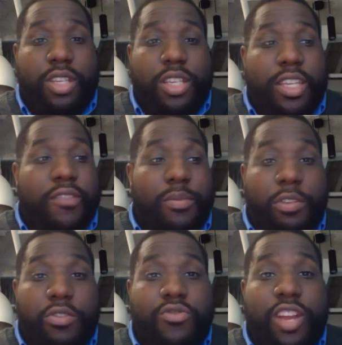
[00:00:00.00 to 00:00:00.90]
give up
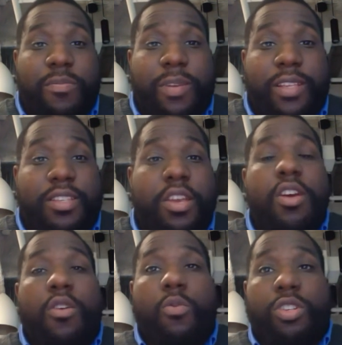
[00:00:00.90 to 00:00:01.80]
those draft picks,
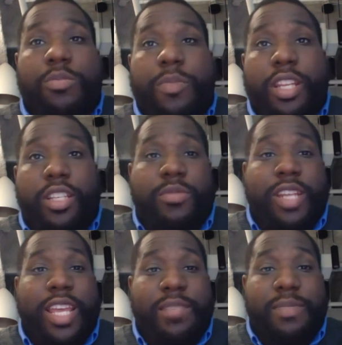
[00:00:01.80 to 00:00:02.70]
which management
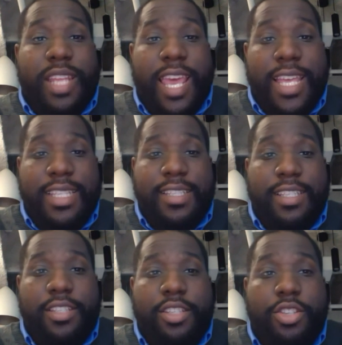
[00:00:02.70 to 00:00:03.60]
has been
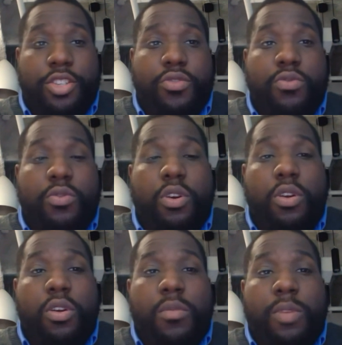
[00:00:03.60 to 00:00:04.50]
hesitant to do
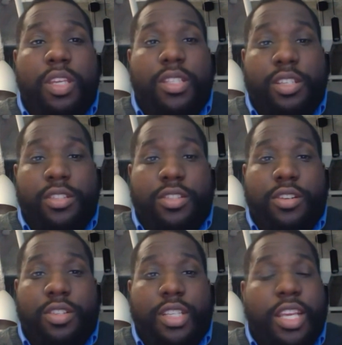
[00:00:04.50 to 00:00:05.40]
because of the
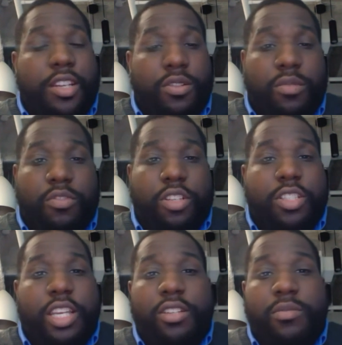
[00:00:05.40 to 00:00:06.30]
uncertainty. They know LeBron's
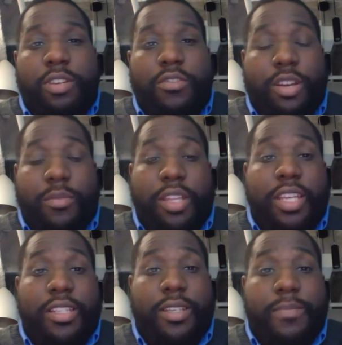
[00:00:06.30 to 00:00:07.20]
not going to be around by
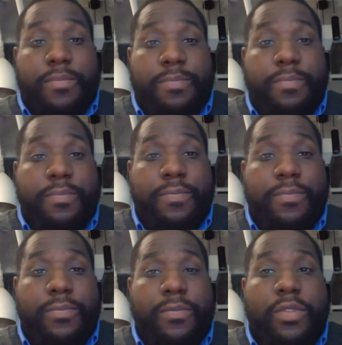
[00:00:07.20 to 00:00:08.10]
that time.
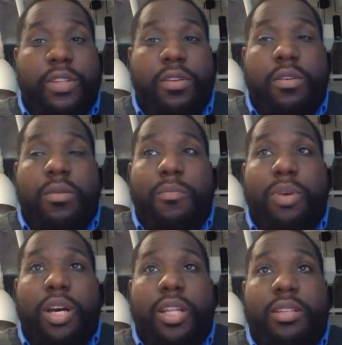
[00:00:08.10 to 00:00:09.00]

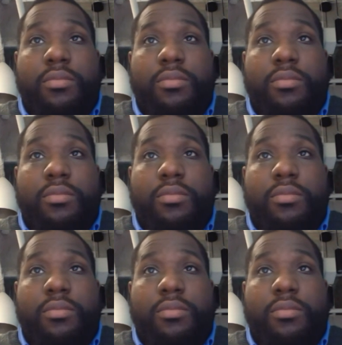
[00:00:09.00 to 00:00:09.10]
But